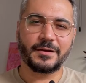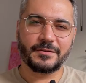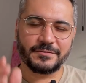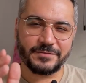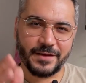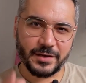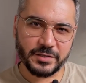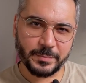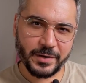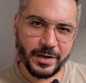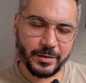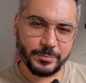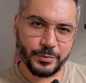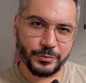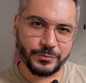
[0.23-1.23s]

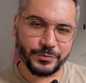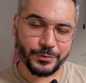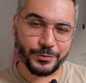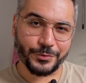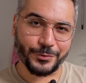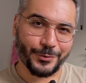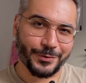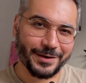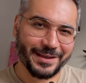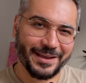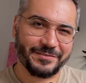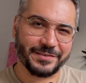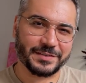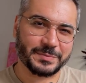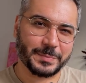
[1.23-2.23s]
Fachsprachprüfung, or
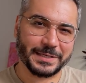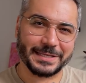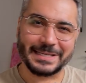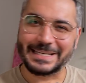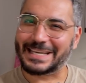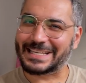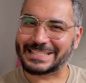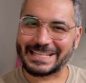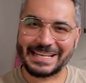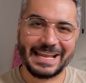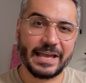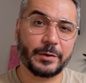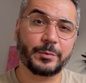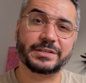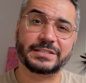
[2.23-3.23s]
FSP, is a
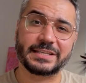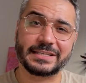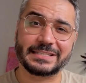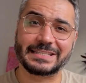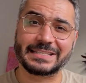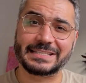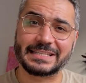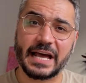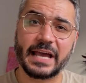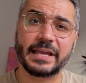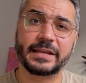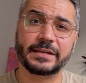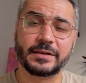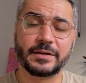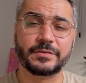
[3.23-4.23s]
language test
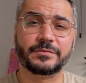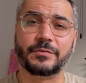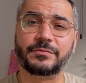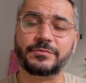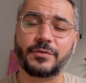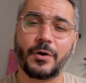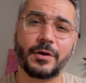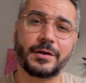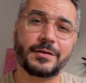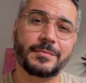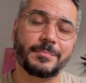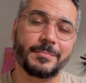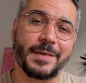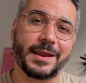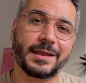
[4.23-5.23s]
designed for
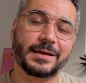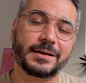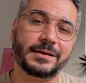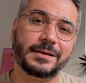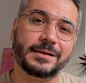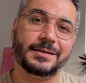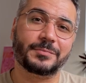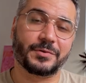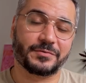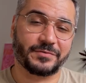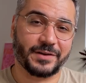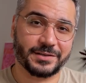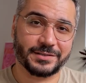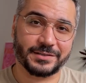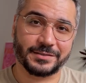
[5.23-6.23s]
foreign medical
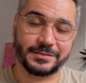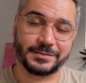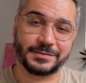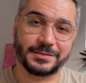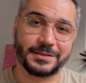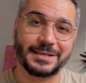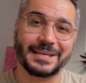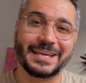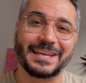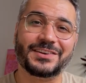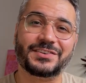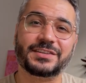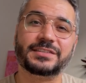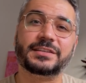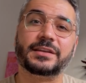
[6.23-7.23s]
professionals
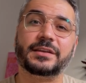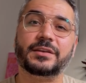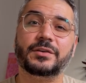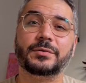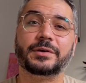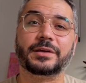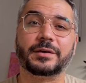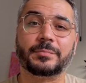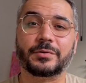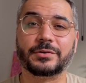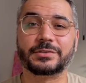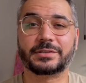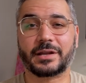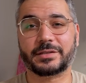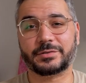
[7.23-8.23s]
interested in doing a
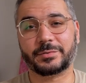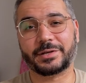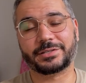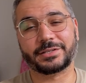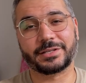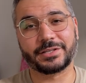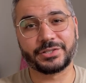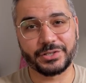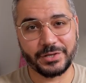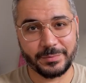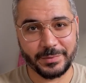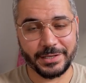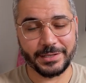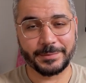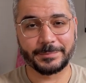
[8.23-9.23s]
post-graduation in
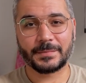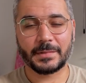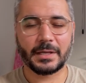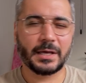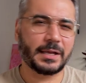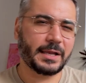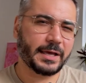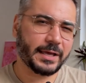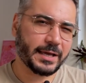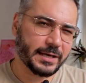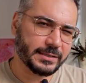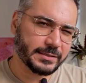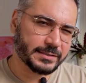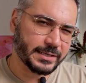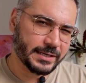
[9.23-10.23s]
Germany. Unlike
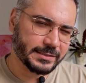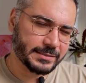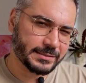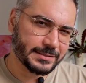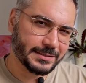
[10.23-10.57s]
other tests,